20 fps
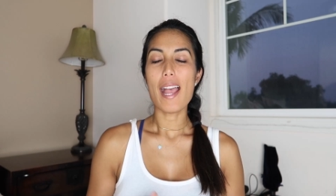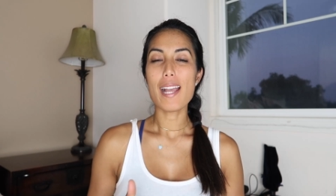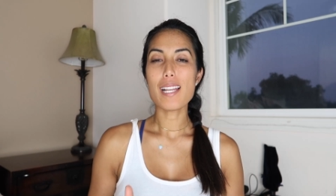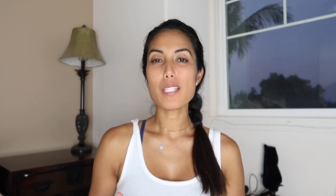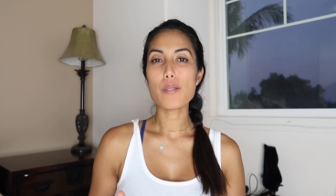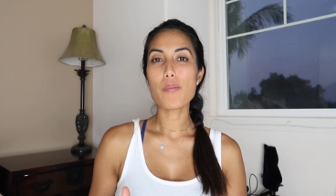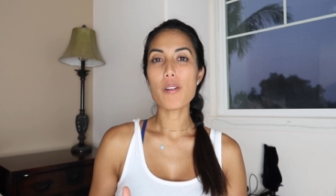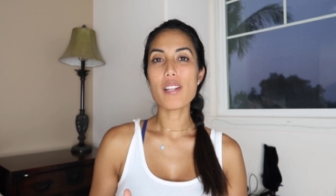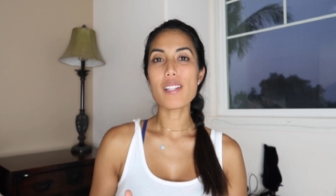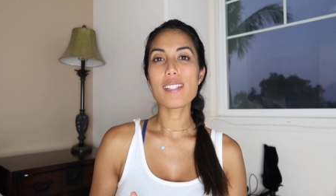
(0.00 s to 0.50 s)

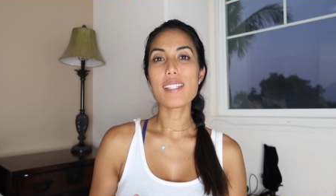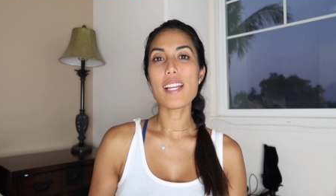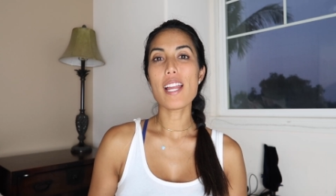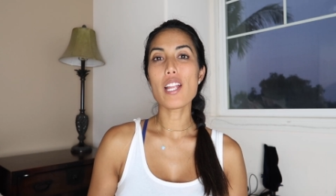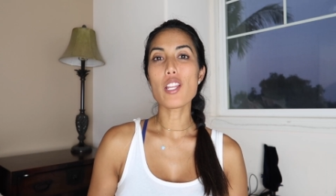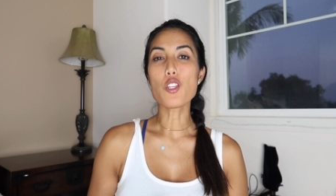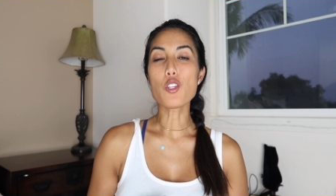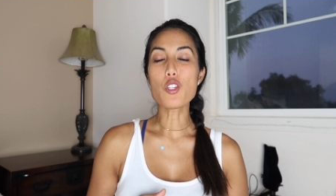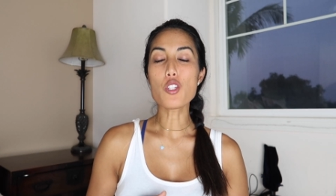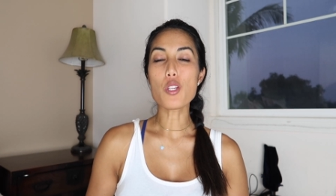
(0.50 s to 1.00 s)
As Brett
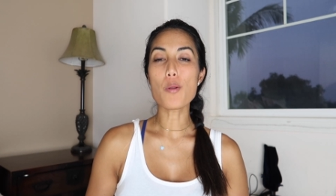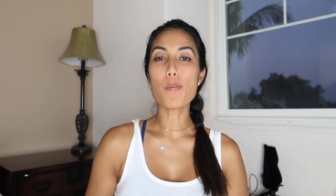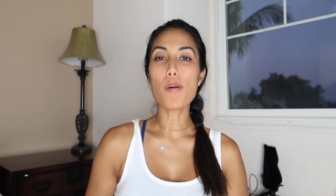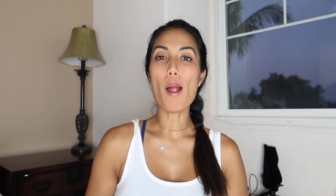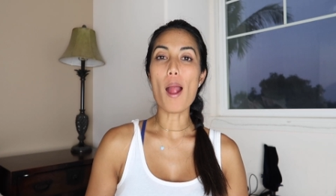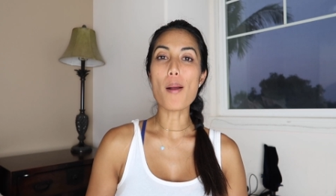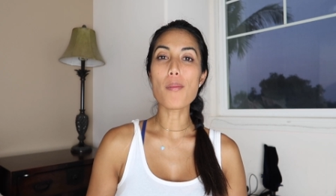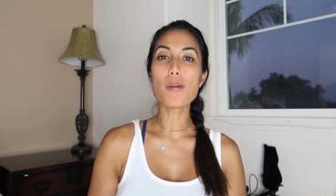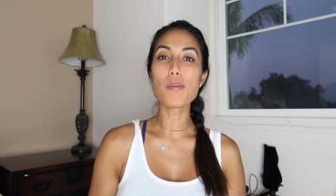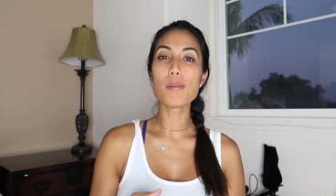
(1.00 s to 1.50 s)
said, you should
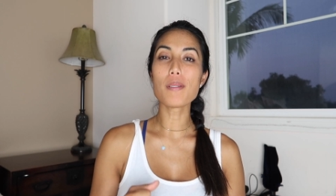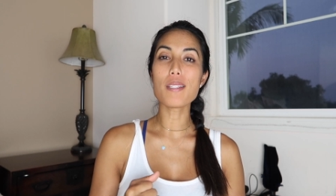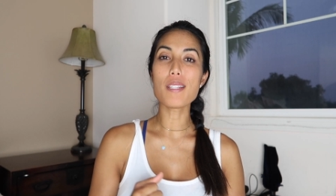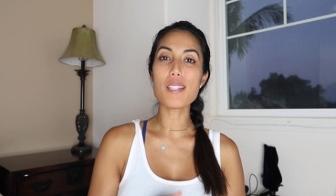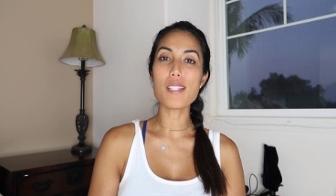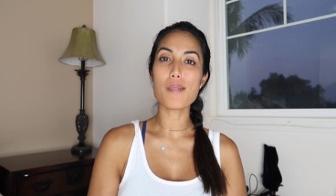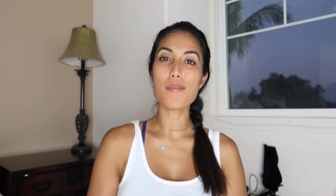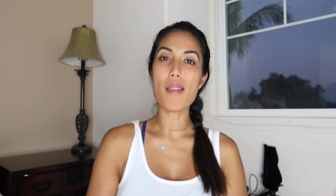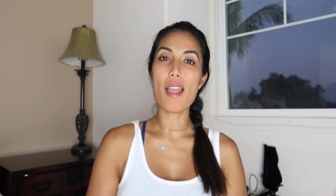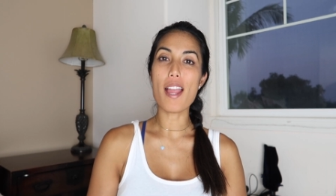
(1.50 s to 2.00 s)
probably
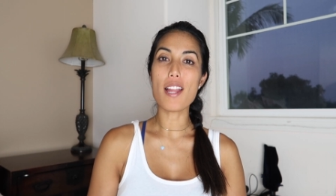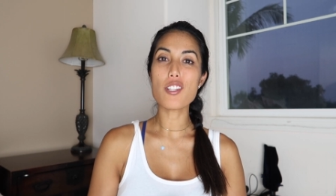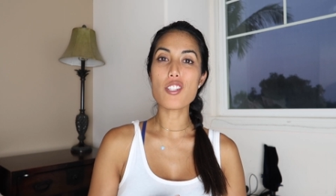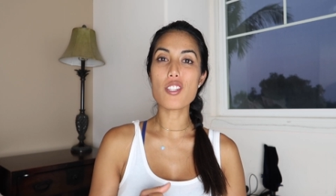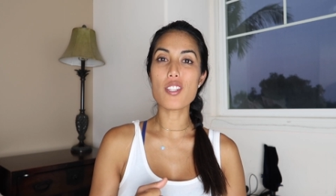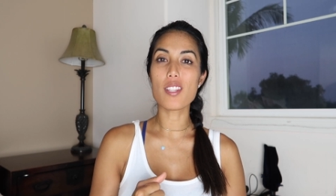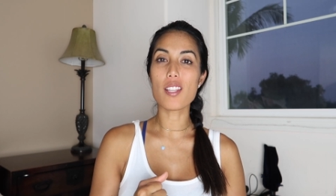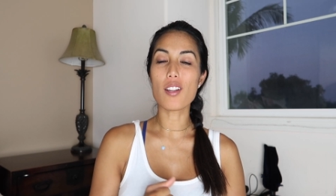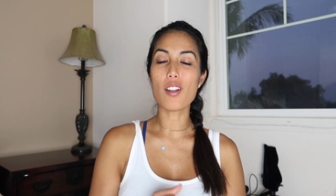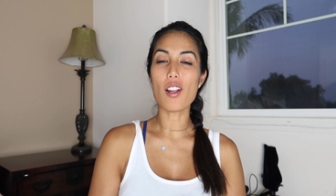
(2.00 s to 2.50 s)

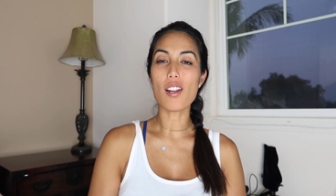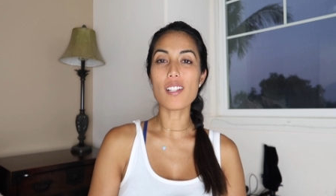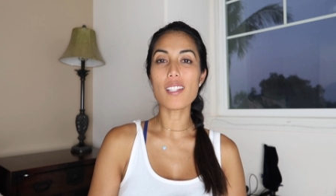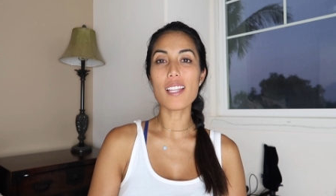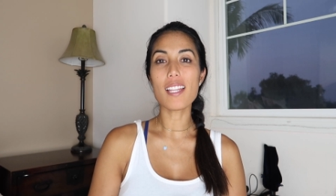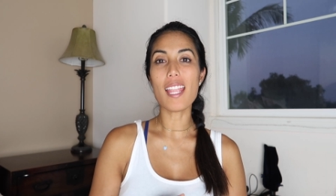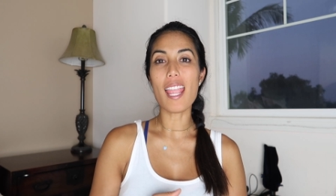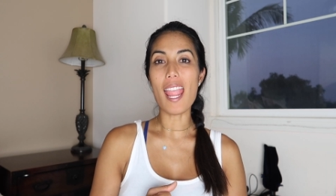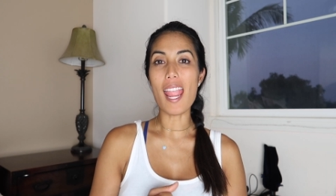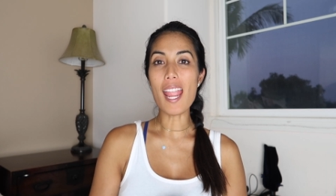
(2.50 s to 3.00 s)
smash the
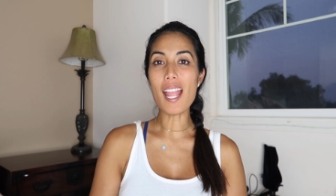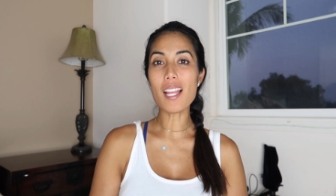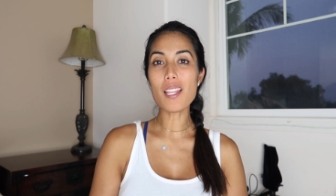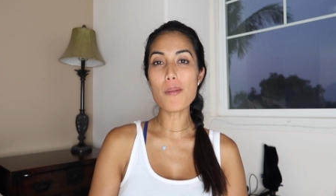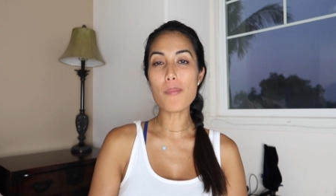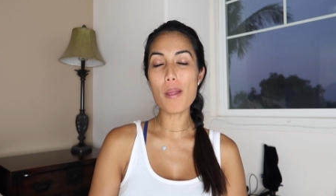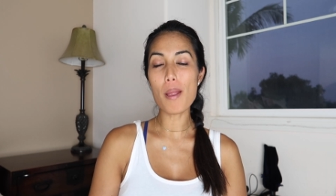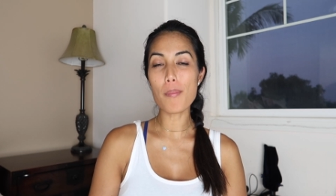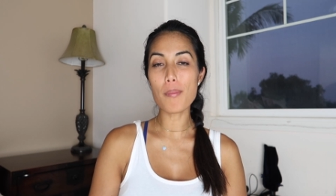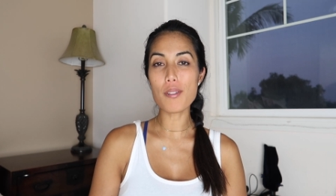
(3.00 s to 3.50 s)
garlic and
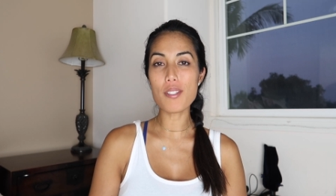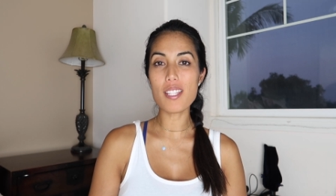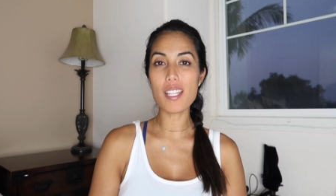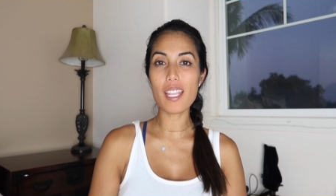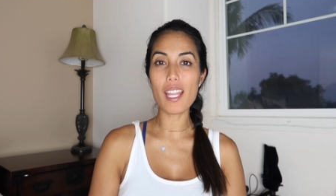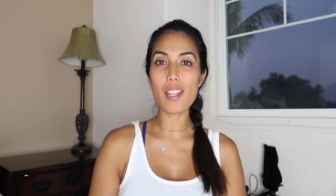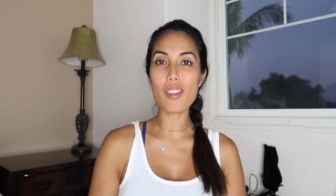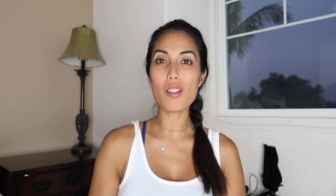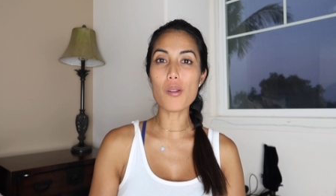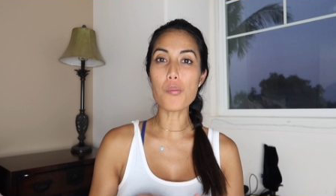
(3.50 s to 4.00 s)
the pepper
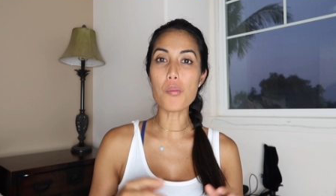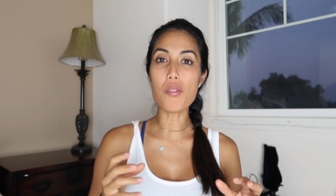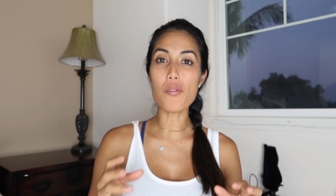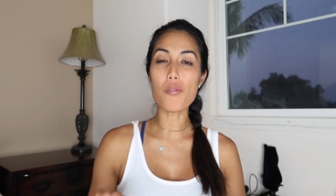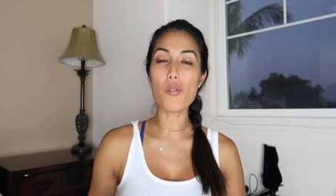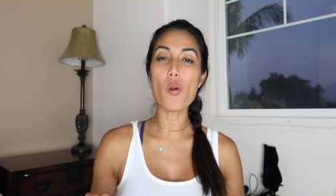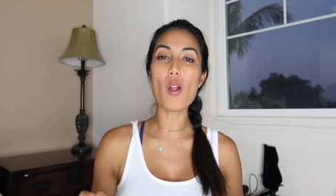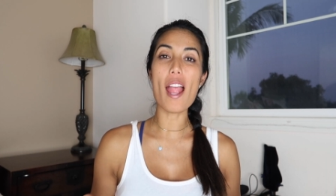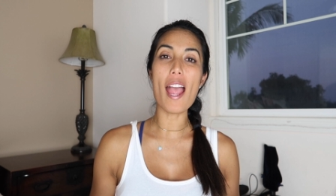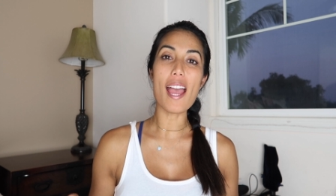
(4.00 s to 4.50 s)
together
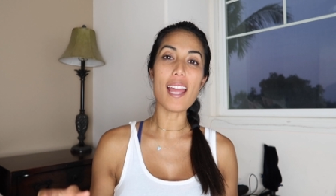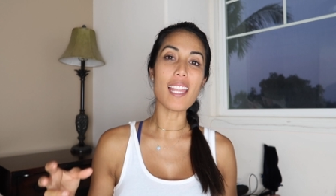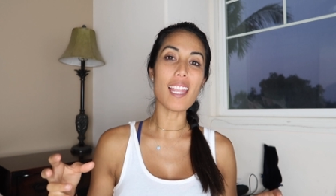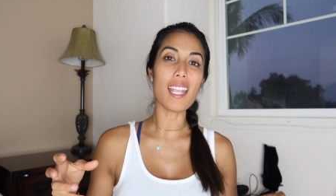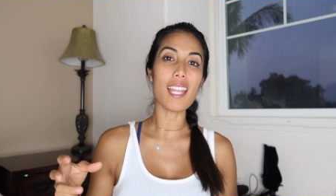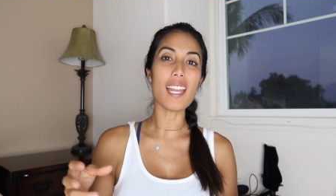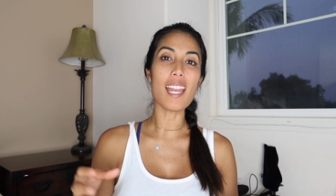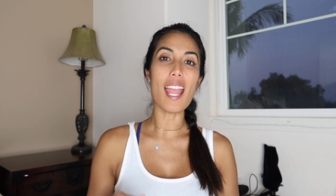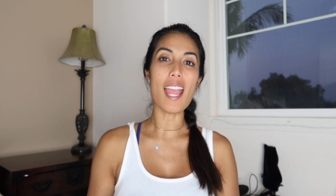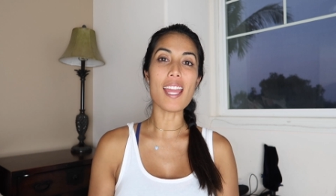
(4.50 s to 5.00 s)
before adding
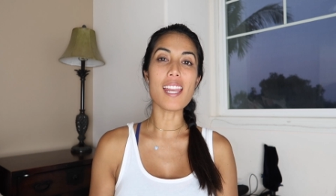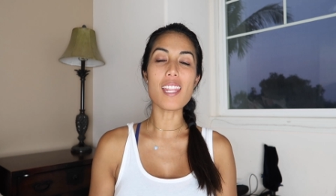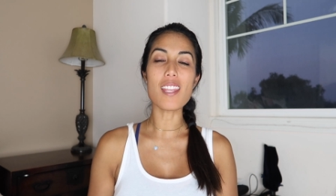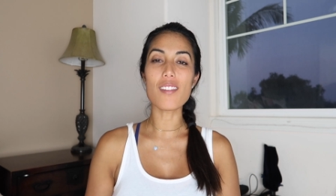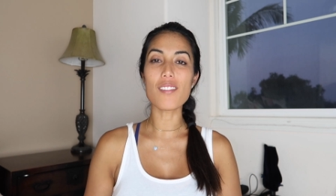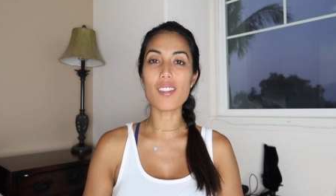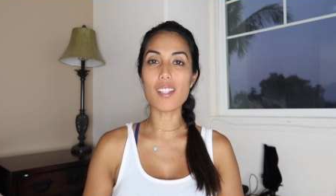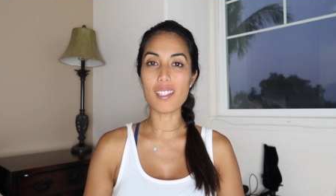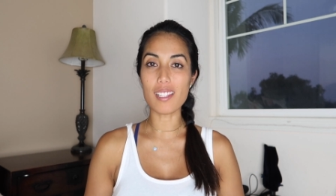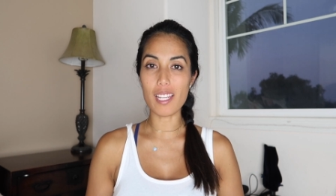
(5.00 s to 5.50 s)
in any
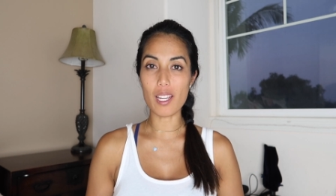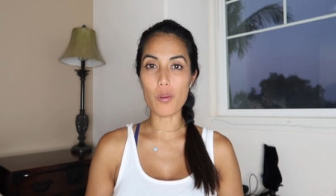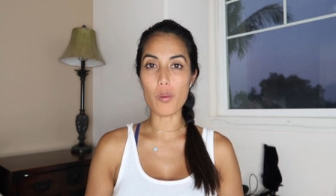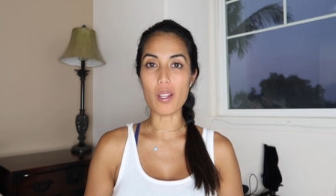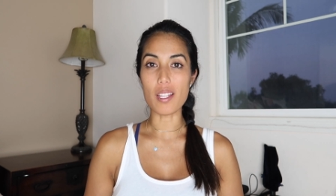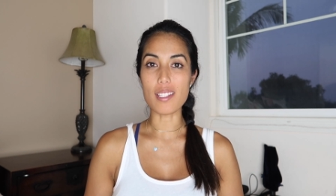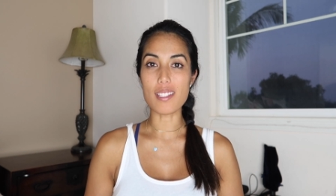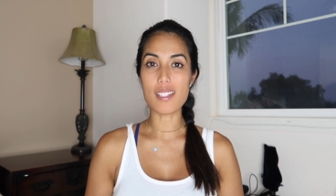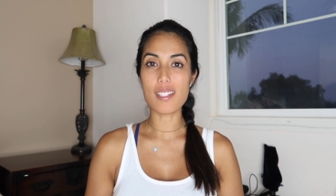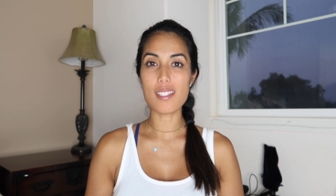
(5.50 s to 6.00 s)
of the
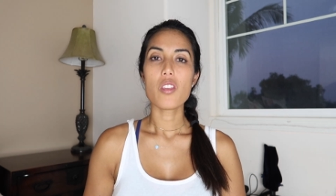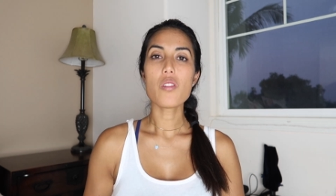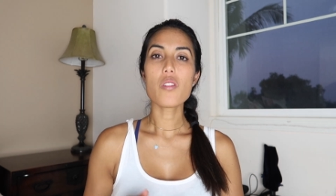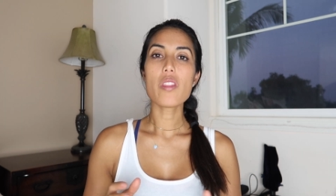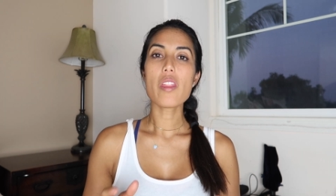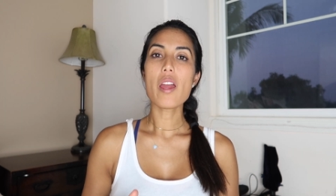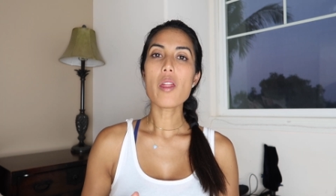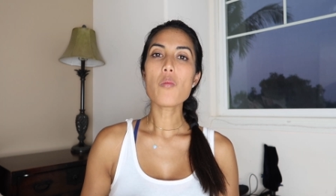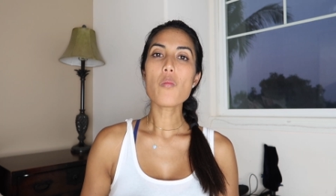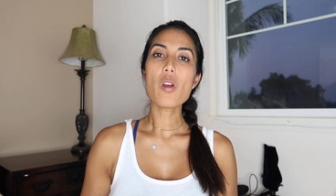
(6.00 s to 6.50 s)
liquids. You
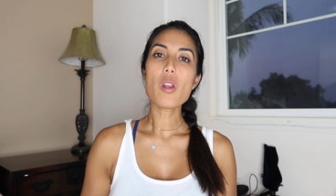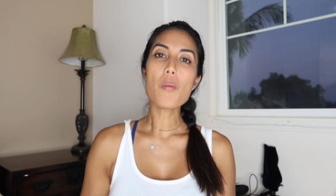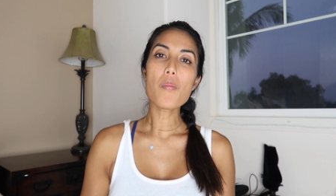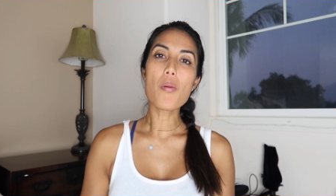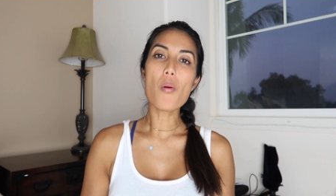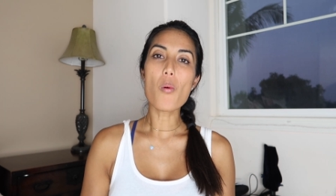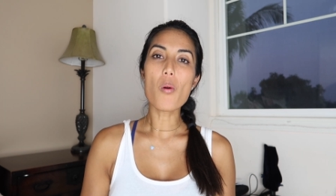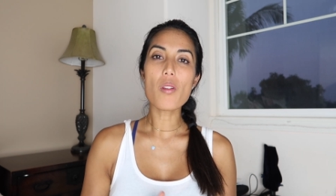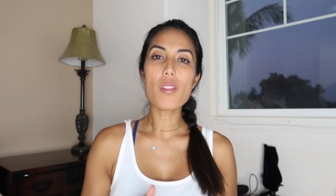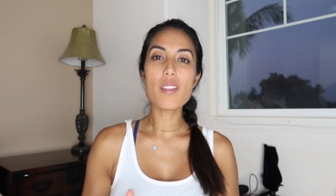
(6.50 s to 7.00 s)
then want to
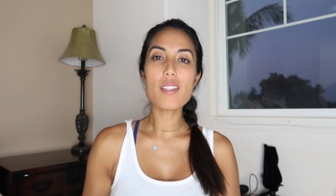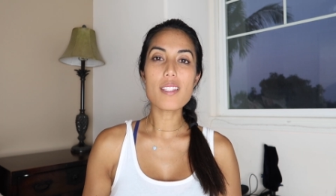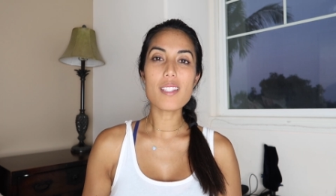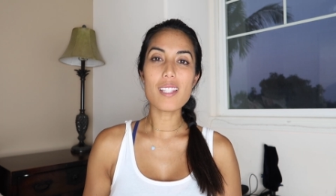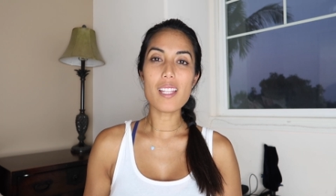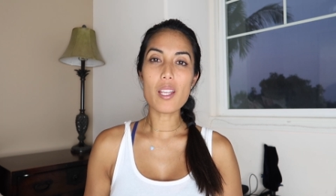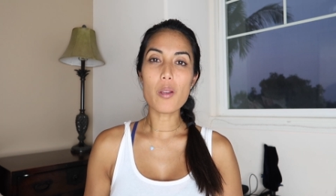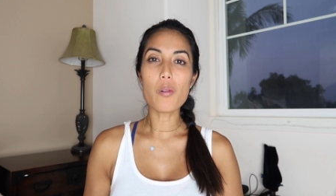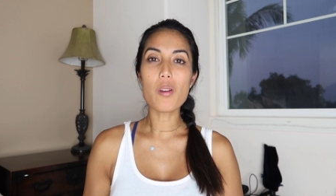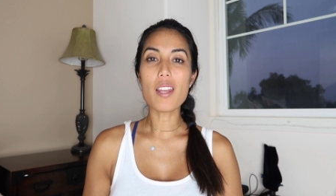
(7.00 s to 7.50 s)
pour this
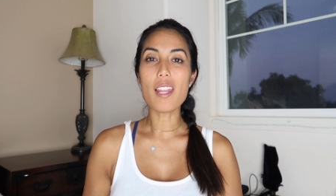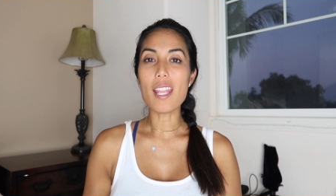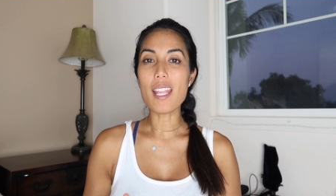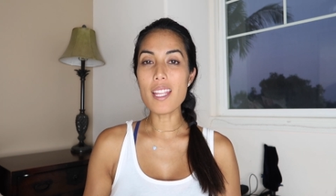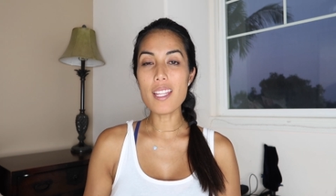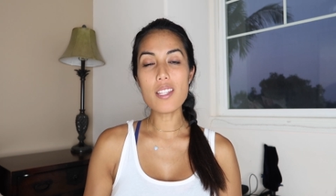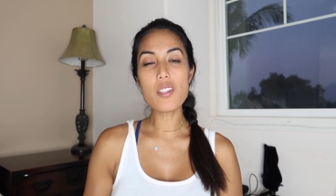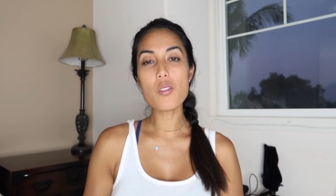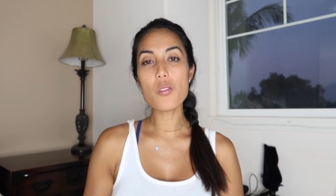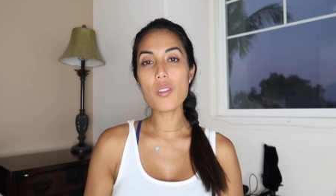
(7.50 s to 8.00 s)
liquid
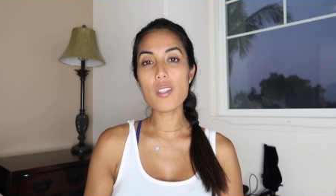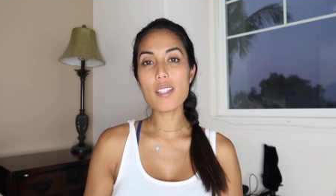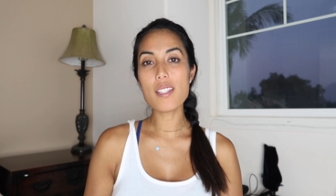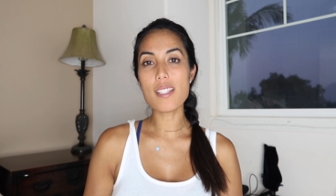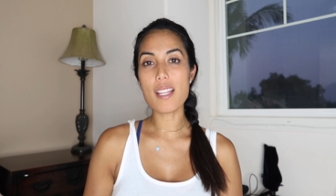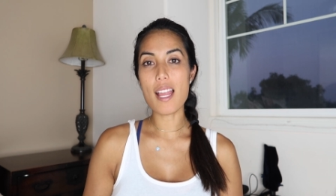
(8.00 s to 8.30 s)
into the